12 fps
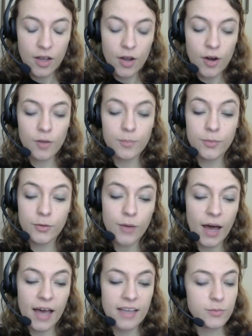Her blue
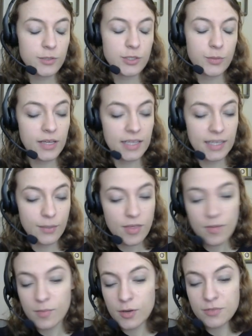eyes were twinkling with
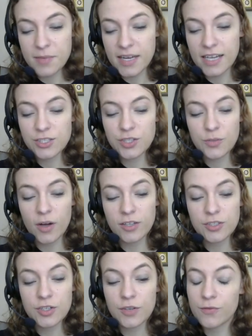amusement as she
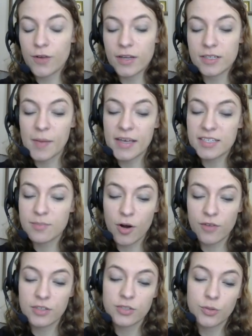watched her friend Bess
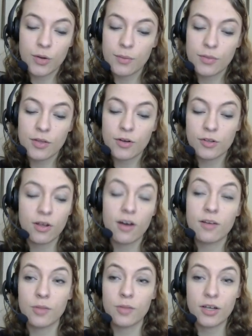Marvin toy with her long
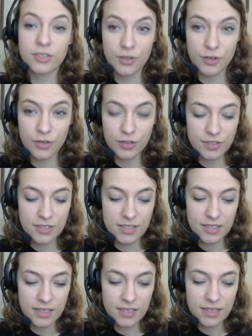blonde curls.
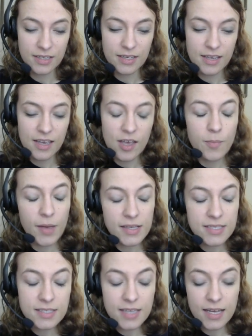
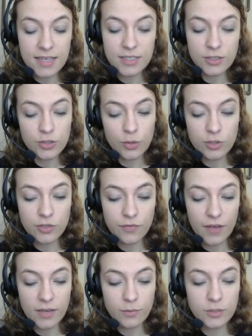Bess's cousin George
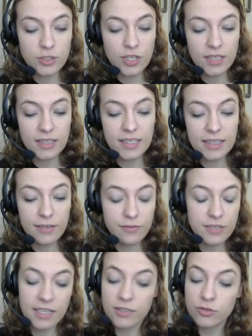Fane was gently
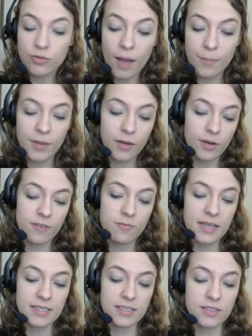lifting and dropping one of
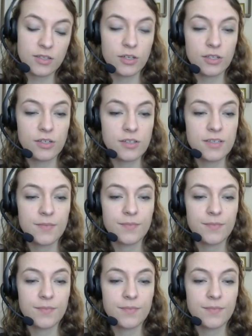Bess's curls.